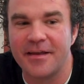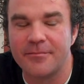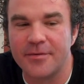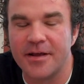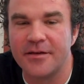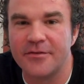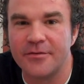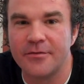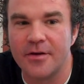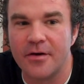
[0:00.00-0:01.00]
But I
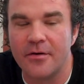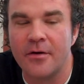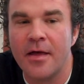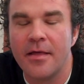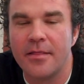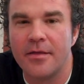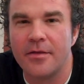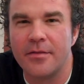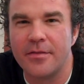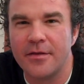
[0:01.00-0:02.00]
do know
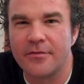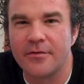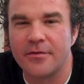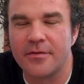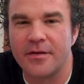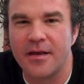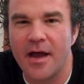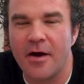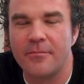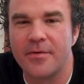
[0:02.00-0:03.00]
that
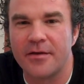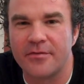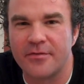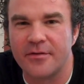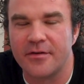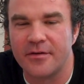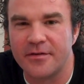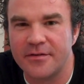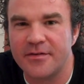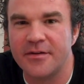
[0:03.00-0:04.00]
how best
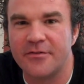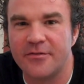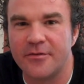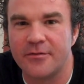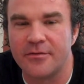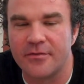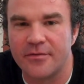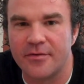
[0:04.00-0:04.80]
to teach students